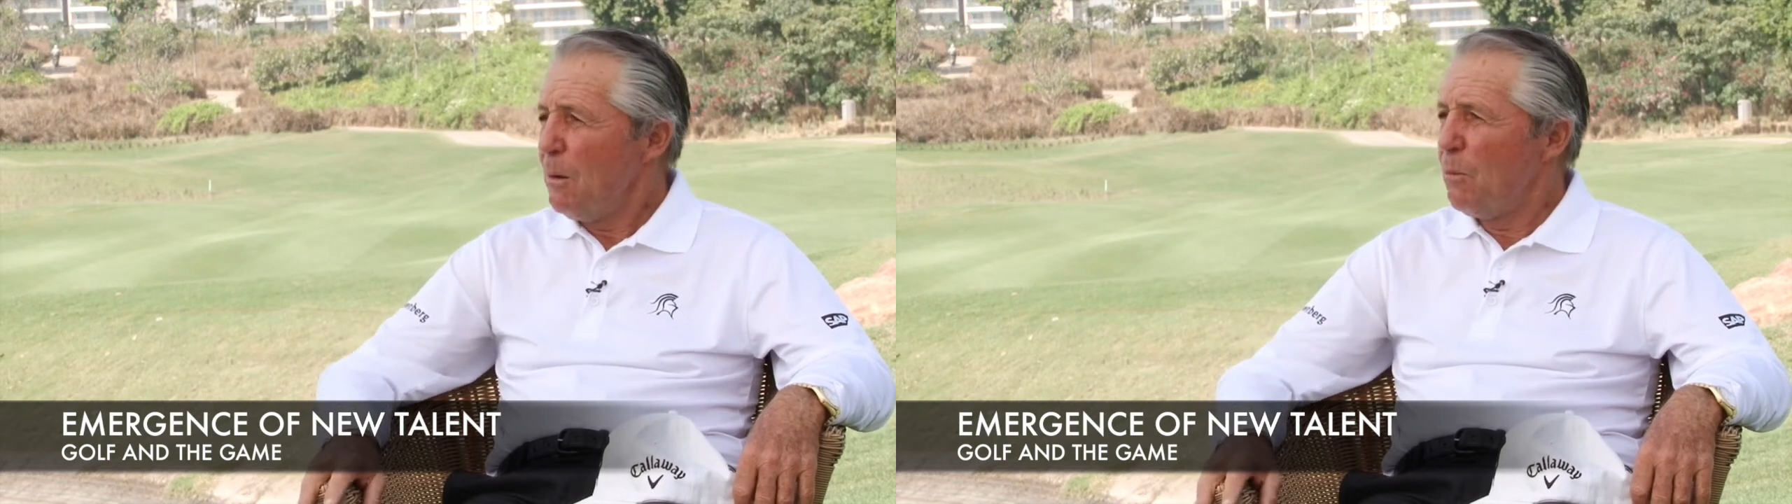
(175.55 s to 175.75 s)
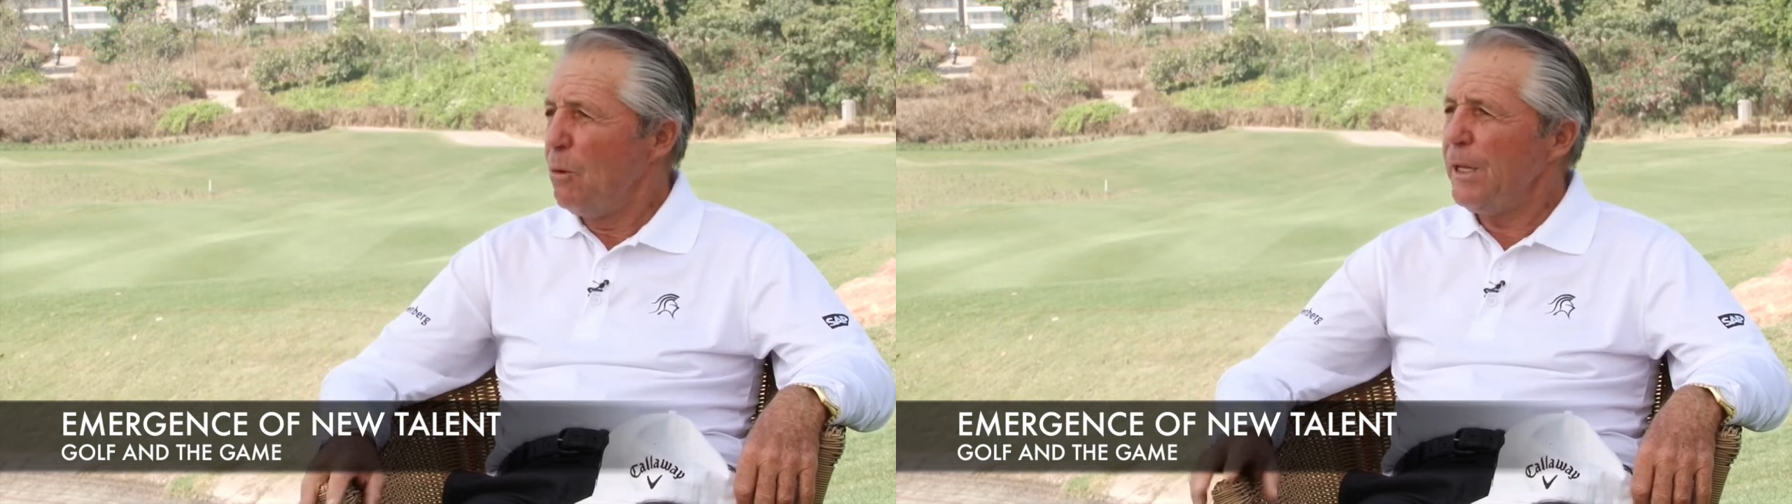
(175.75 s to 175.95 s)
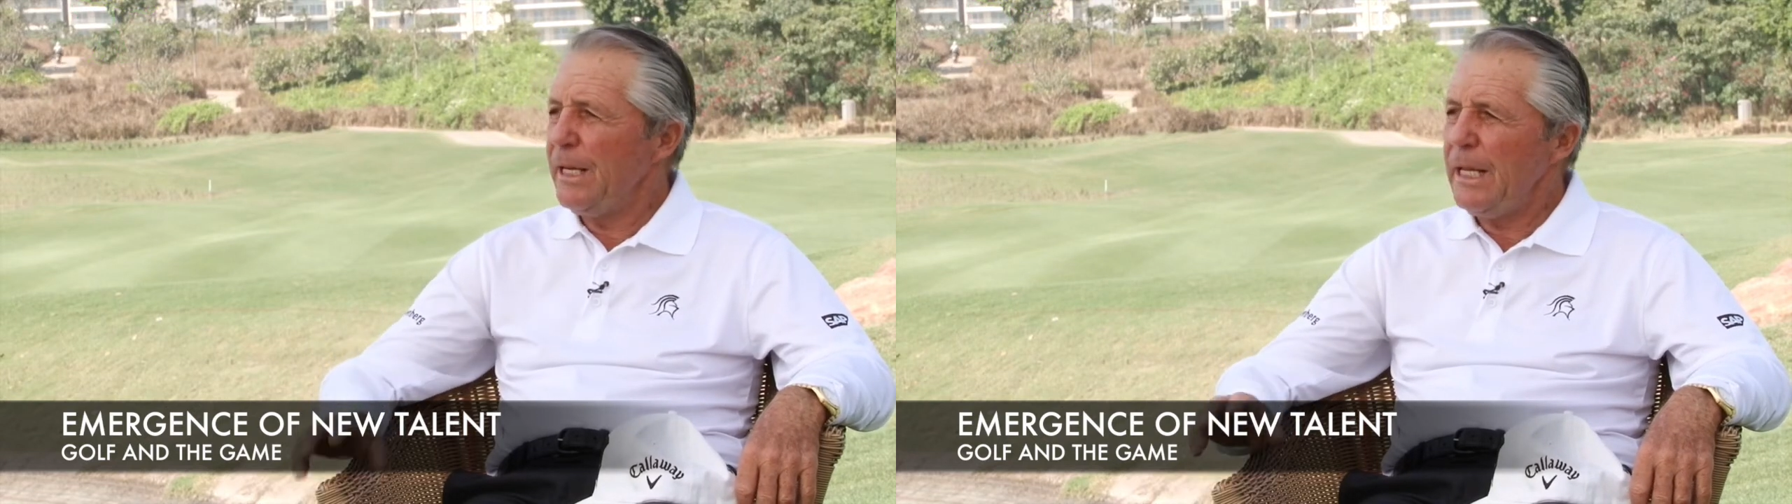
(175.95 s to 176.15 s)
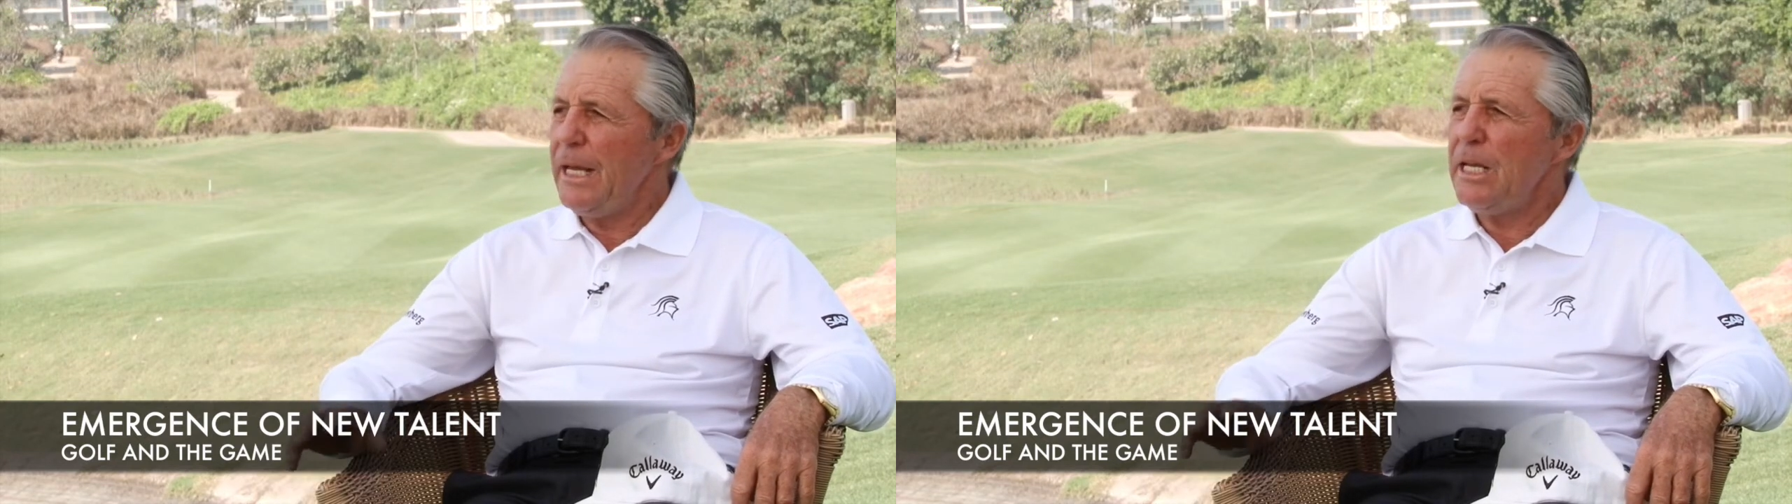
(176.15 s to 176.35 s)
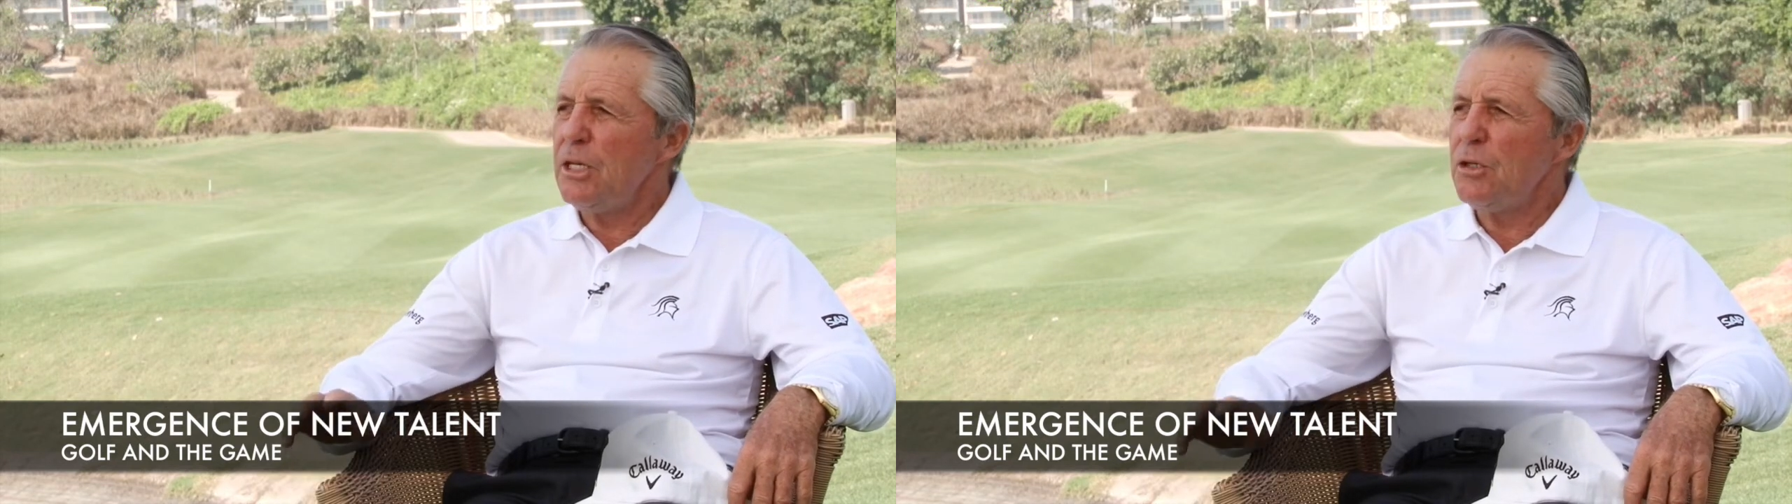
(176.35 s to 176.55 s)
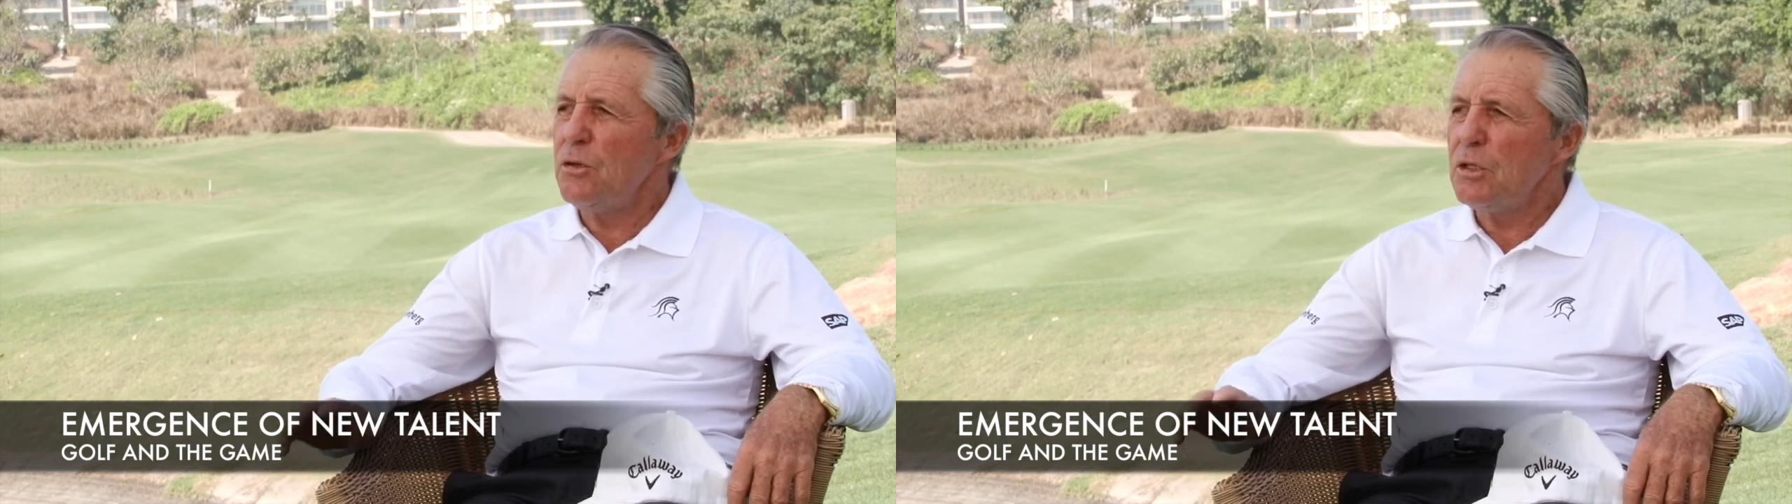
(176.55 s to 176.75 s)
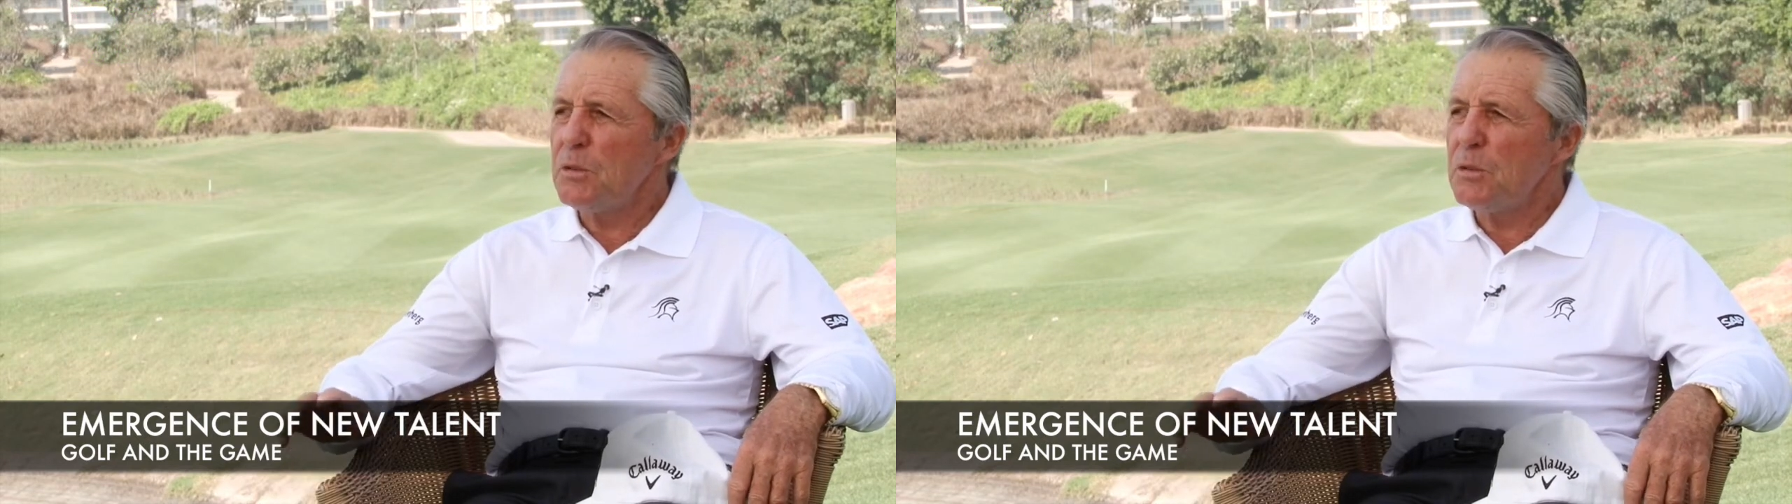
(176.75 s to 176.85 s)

more than any 2